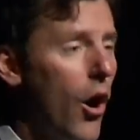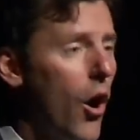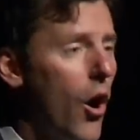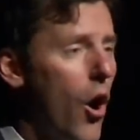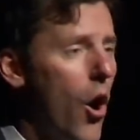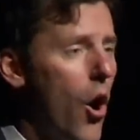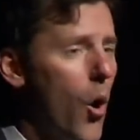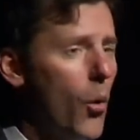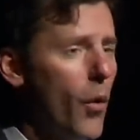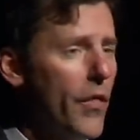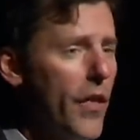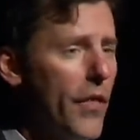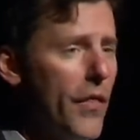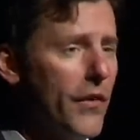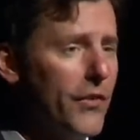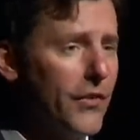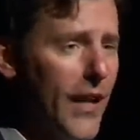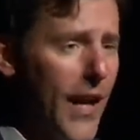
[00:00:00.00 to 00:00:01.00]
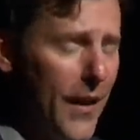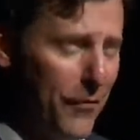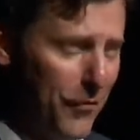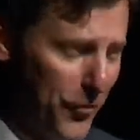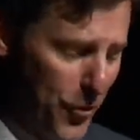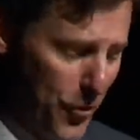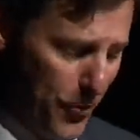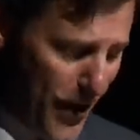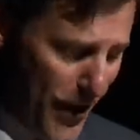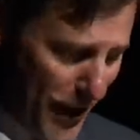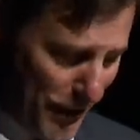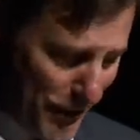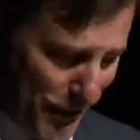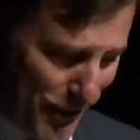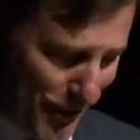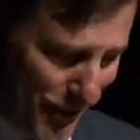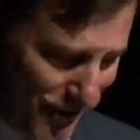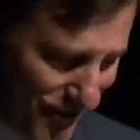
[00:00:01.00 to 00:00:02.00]
all within the same few
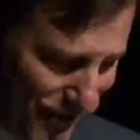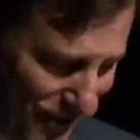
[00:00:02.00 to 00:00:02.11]
minutes.